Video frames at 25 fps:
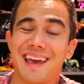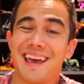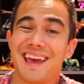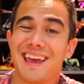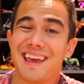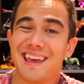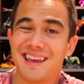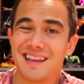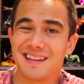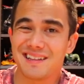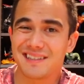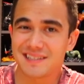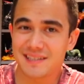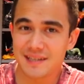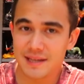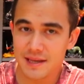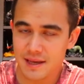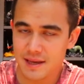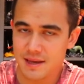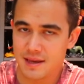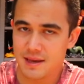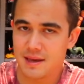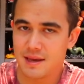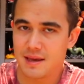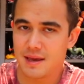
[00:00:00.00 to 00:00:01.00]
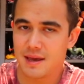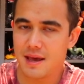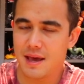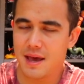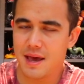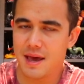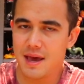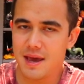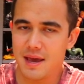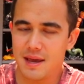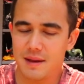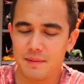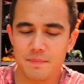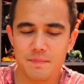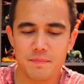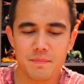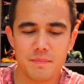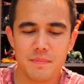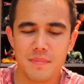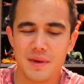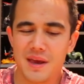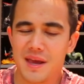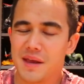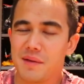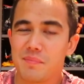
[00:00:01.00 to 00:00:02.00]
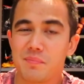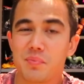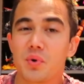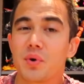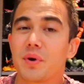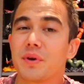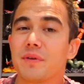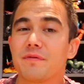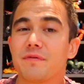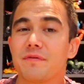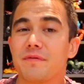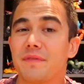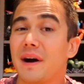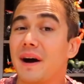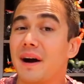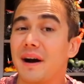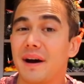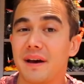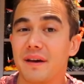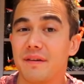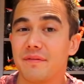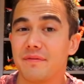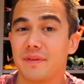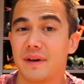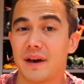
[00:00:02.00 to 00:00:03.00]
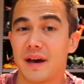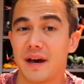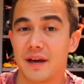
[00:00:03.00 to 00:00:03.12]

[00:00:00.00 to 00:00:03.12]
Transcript: 8.5